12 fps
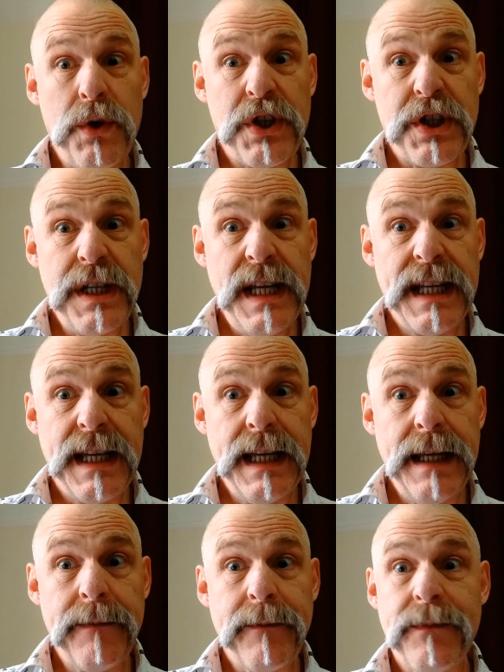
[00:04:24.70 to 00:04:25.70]

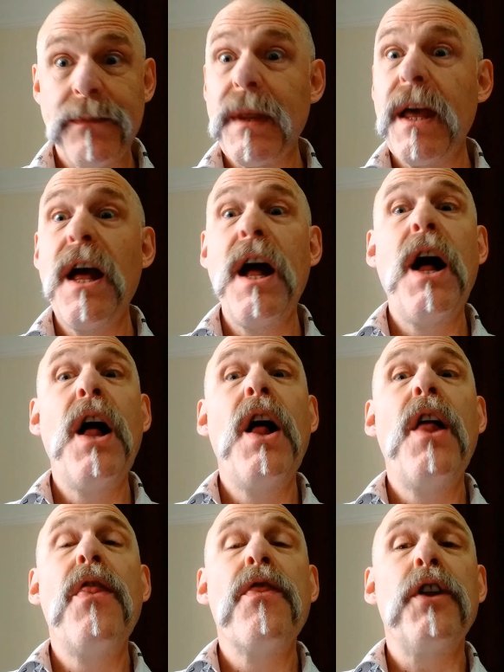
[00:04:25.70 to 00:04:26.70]
sneaky
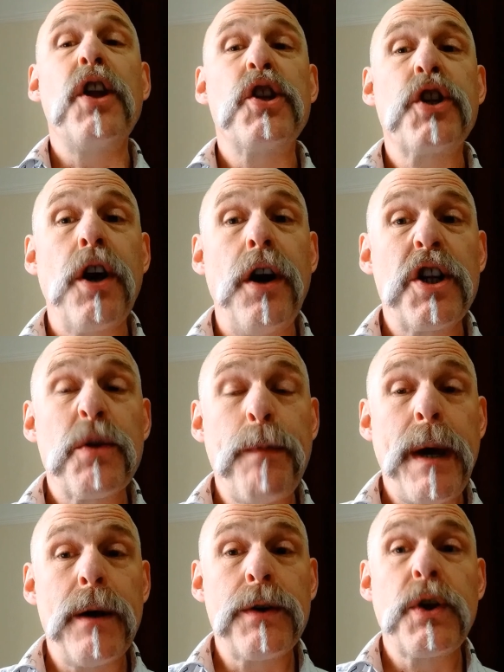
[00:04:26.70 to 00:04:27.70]
than a church
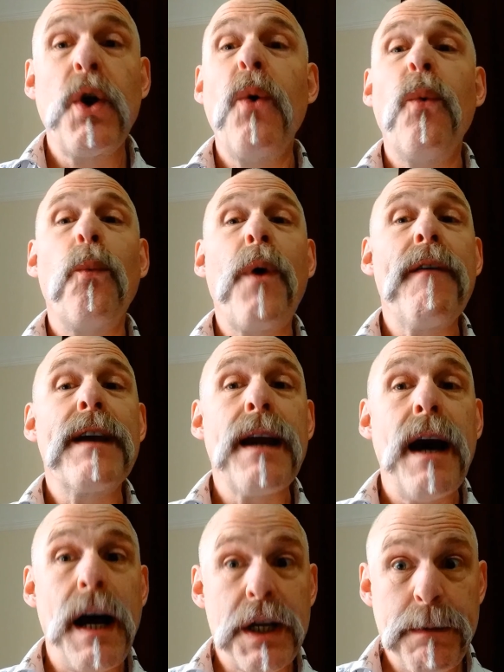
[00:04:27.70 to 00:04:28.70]
mouse wearing
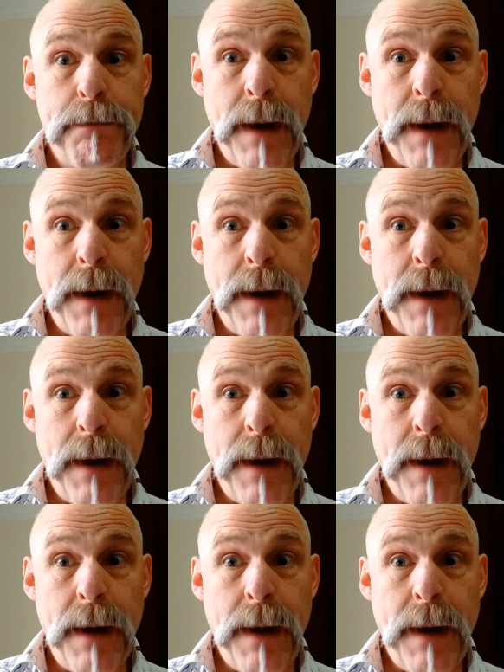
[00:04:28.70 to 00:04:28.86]
hush